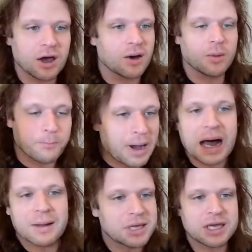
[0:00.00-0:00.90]

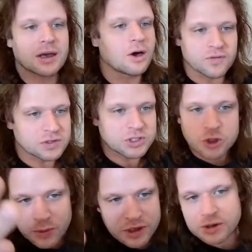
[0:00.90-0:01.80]
bombing over
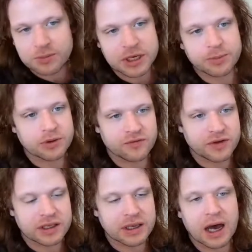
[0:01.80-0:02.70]
2 million people in
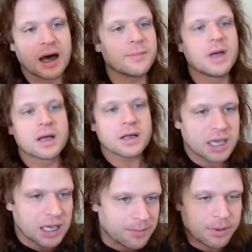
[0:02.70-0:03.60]
Vietnam,
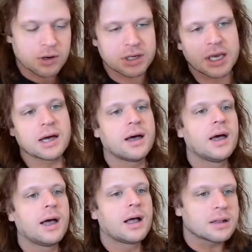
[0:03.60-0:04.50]
Cambodia,
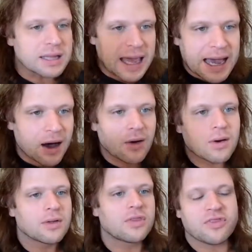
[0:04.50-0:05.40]
Laos.